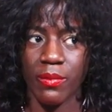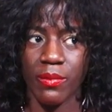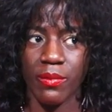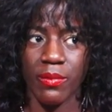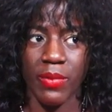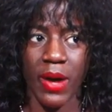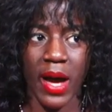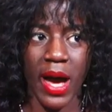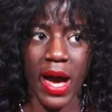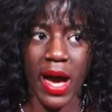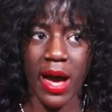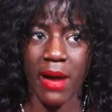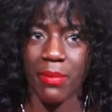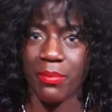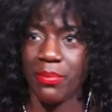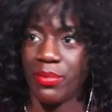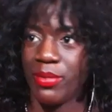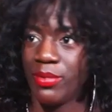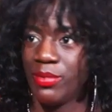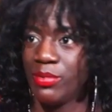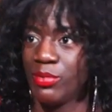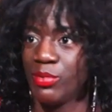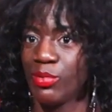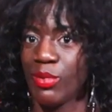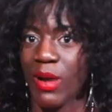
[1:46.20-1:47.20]
pop,
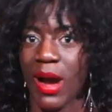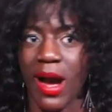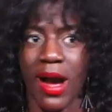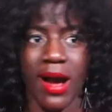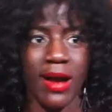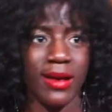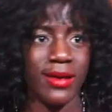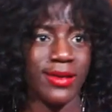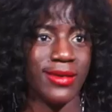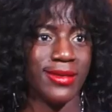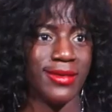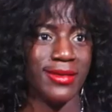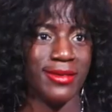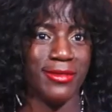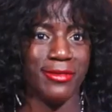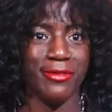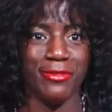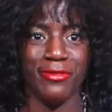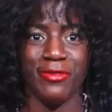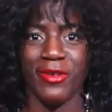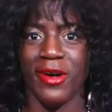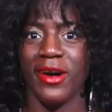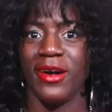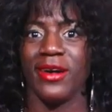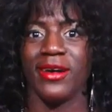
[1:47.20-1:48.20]
rock,
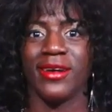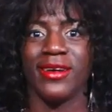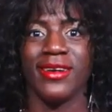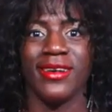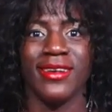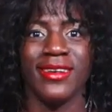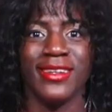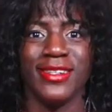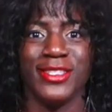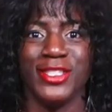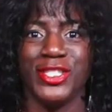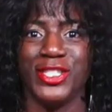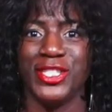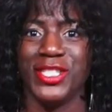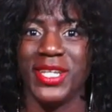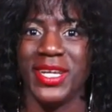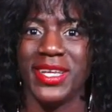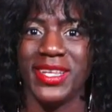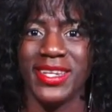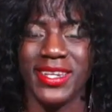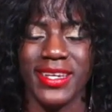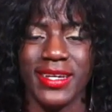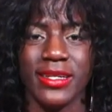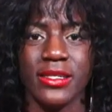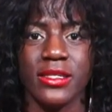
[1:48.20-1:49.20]
funk
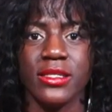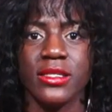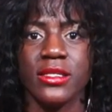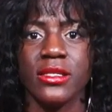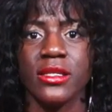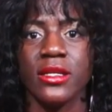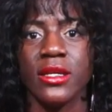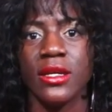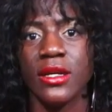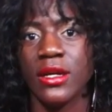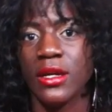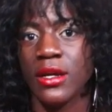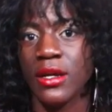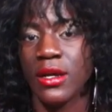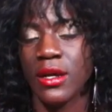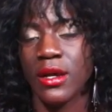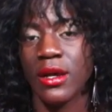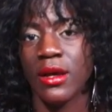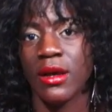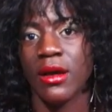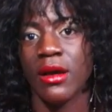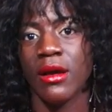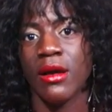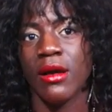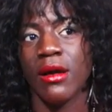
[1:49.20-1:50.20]
genius,
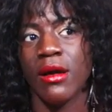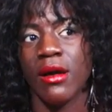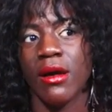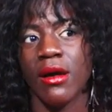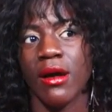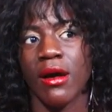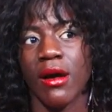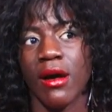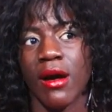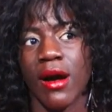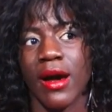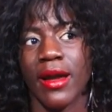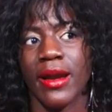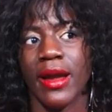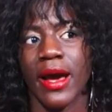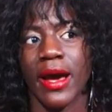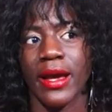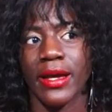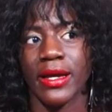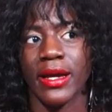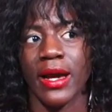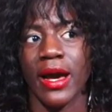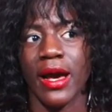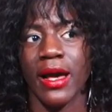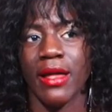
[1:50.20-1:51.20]
an
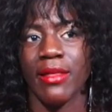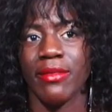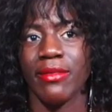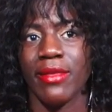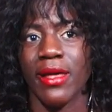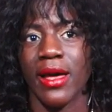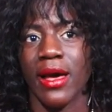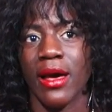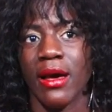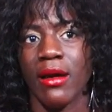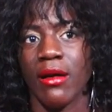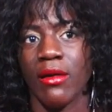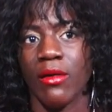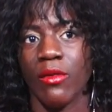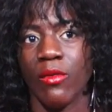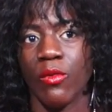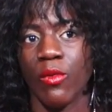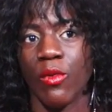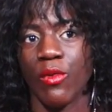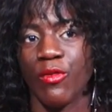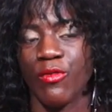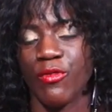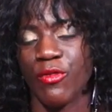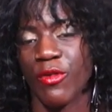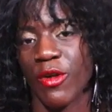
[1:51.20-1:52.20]
icon that
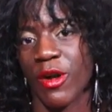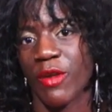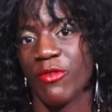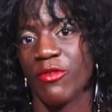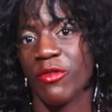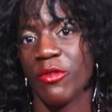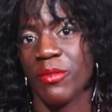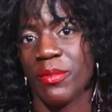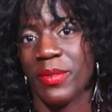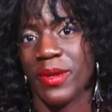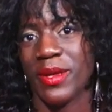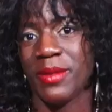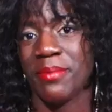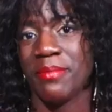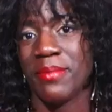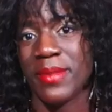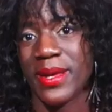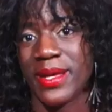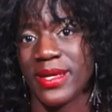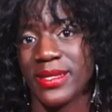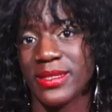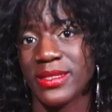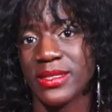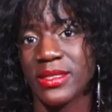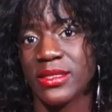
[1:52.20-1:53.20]
will forever be
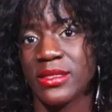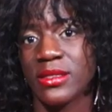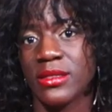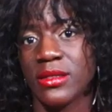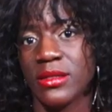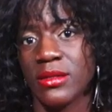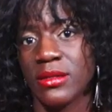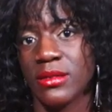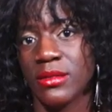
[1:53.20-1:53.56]
missed,